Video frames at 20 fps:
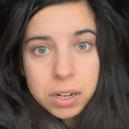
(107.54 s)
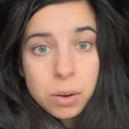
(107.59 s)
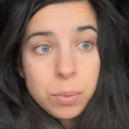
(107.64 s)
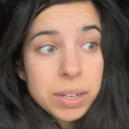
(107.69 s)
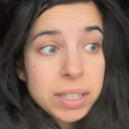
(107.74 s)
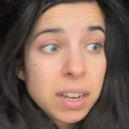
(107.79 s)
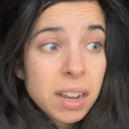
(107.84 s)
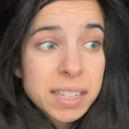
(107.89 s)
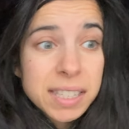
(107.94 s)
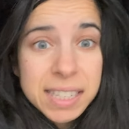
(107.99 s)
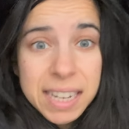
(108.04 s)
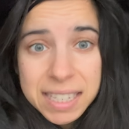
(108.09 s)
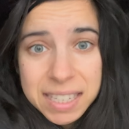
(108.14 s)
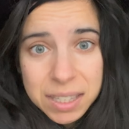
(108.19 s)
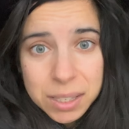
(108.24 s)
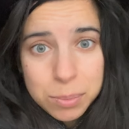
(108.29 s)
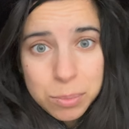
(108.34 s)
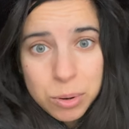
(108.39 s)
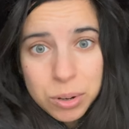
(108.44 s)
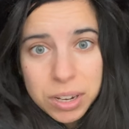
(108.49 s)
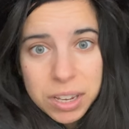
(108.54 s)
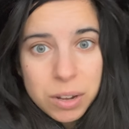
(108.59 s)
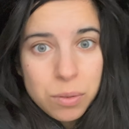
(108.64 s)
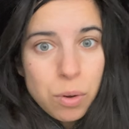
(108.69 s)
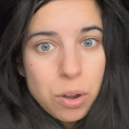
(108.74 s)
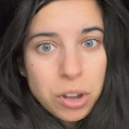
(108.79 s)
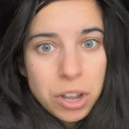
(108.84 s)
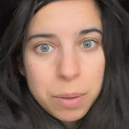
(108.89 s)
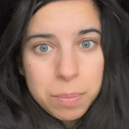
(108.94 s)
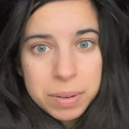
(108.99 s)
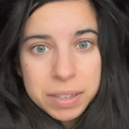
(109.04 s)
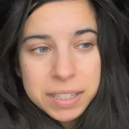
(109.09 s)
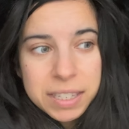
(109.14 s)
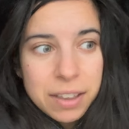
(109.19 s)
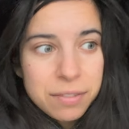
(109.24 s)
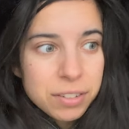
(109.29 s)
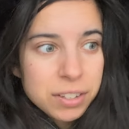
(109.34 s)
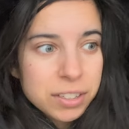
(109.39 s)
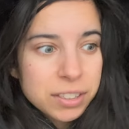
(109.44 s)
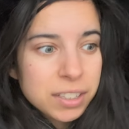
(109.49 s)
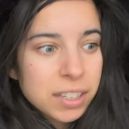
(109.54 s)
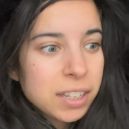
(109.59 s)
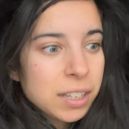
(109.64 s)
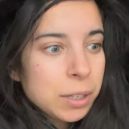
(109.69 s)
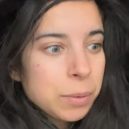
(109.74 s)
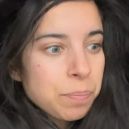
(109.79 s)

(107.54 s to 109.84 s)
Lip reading: went to ice skating this morning, woke up at 7,